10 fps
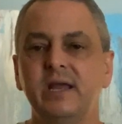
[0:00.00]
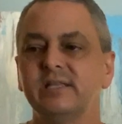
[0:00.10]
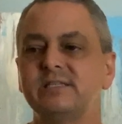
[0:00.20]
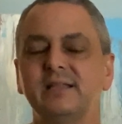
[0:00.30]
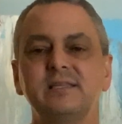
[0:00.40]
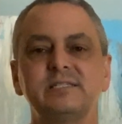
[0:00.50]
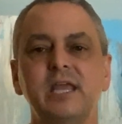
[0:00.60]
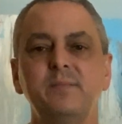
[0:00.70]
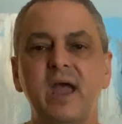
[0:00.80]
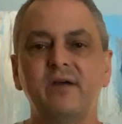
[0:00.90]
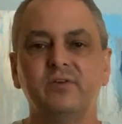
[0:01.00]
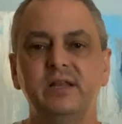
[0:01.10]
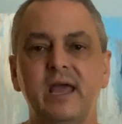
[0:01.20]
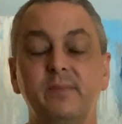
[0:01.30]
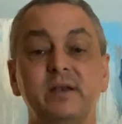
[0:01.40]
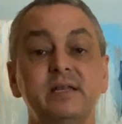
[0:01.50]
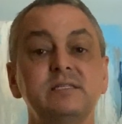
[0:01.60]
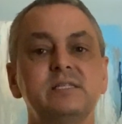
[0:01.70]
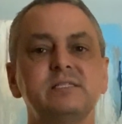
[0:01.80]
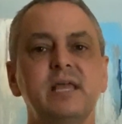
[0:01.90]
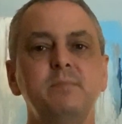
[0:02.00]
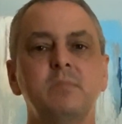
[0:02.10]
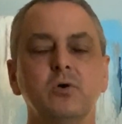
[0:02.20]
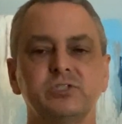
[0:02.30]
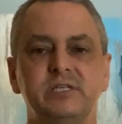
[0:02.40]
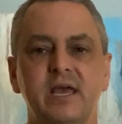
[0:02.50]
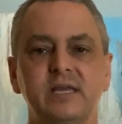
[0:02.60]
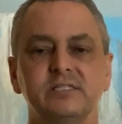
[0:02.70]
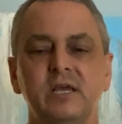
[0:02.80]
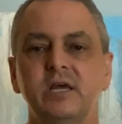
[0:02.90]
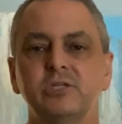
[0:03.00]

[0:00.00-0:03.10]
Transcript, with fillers: It's not the same every day, but it is the same most days.